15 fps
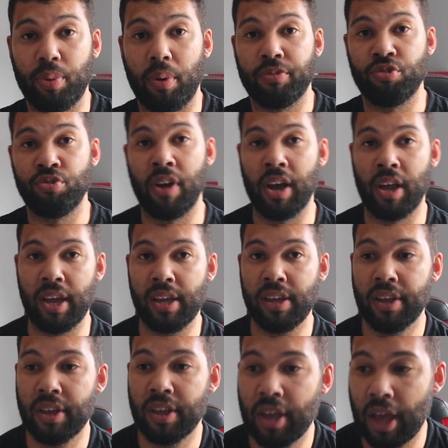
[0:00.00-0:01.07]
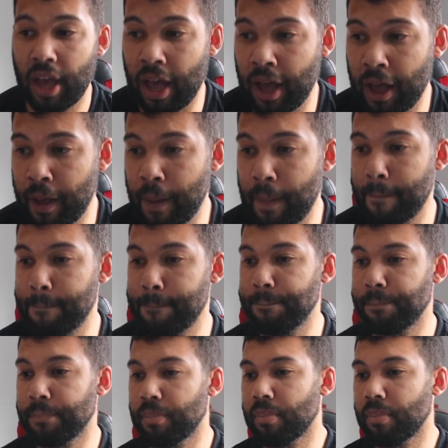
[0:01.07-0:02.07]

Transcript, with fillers: bobs, really. Um,